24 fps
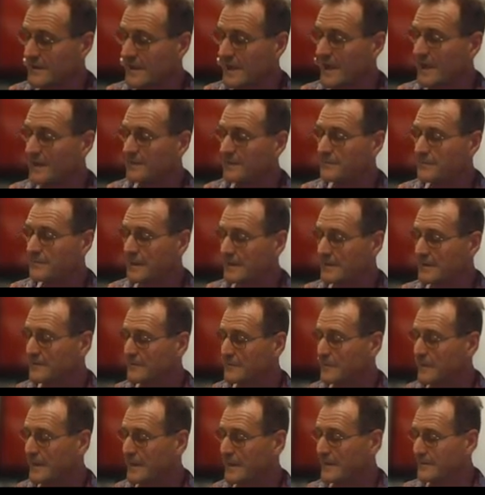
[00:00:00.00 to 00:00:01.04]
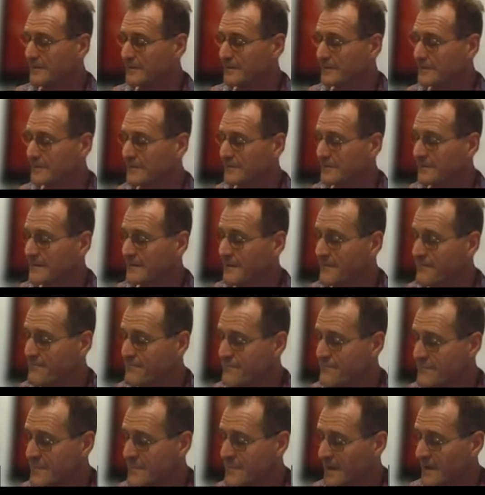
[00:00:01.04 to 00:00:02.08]
heartbeat of planet Earth.
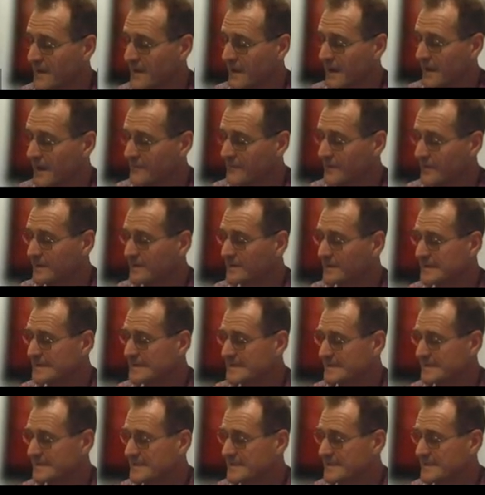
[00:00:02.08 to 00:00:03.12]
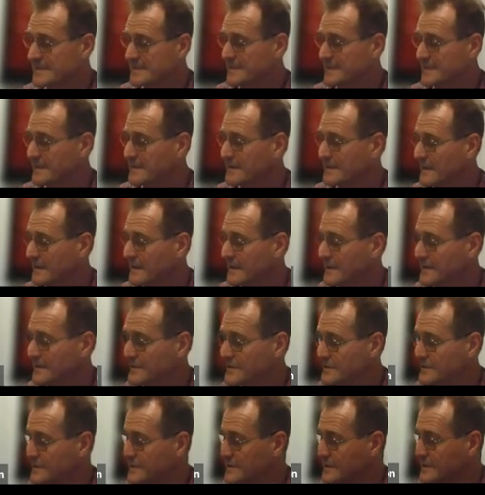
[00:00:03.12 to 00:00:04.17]
I recognize this as an
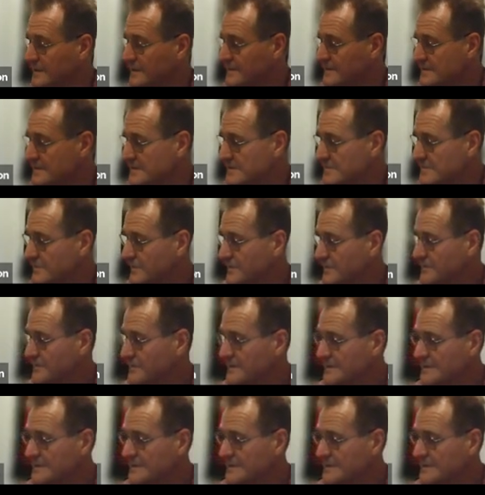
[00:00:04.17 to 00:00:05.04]
underlying journey in this world.